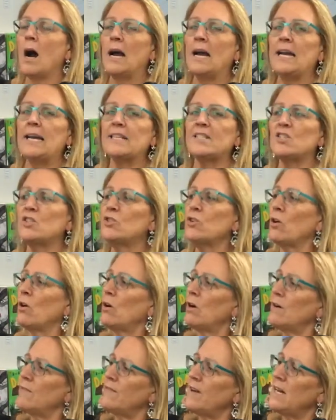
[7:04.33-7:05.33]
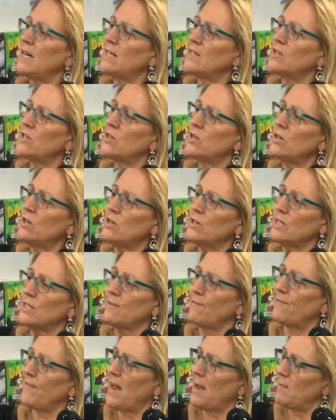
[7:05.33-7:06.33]
It's Dora Van Doos, the
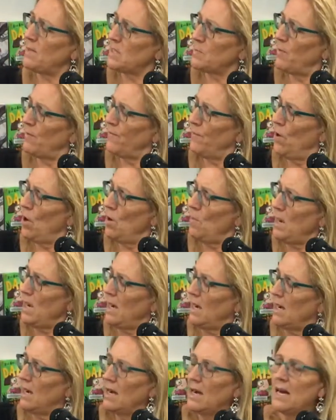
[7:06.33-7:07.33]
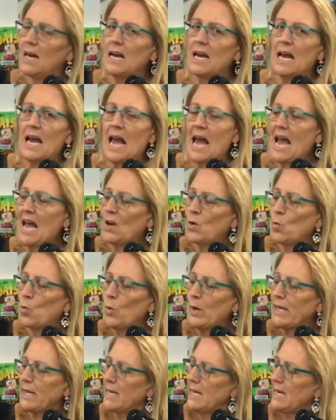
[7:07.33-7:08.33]
famous performer. And
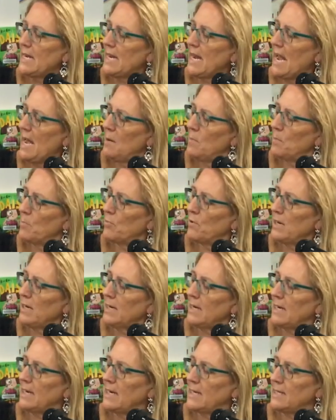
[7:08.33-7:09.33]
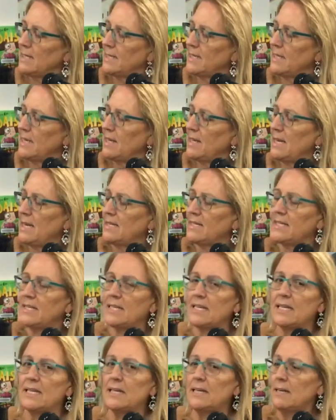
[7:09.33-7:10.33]
Whitney and Britney see their
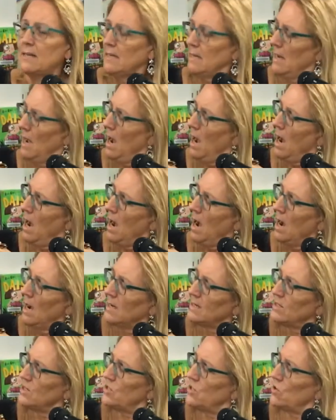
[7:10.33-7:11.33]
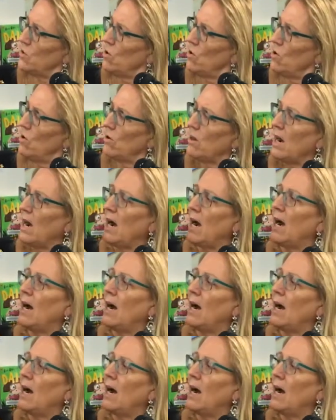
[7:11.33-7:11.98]
dear Dora.